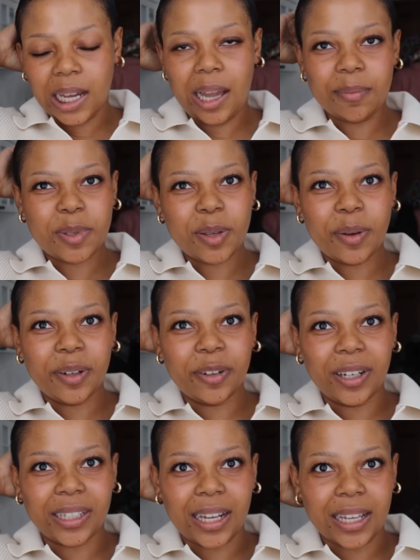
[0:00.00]
I'm so
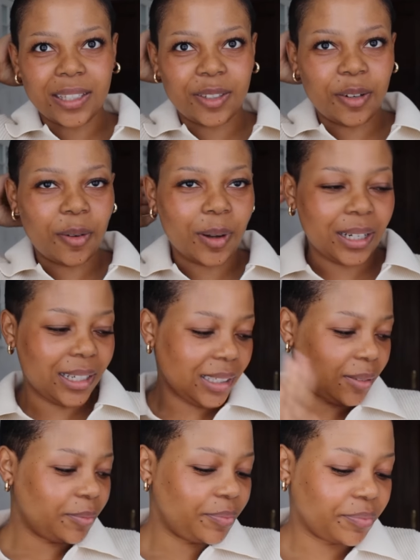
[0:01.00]
annoyed, guys. You know what,
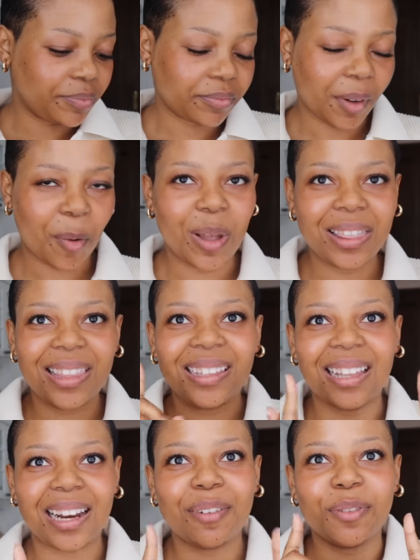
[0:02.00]
man? One thing
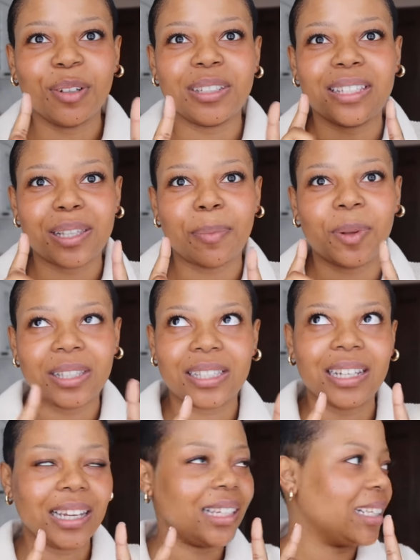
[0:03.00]
that I've noticed about
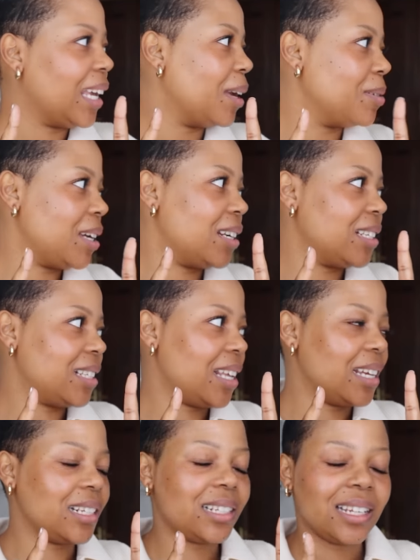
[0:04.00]
staying in Cape Town is
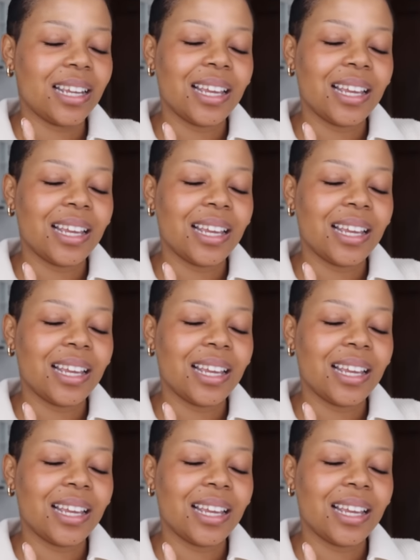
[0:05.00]
that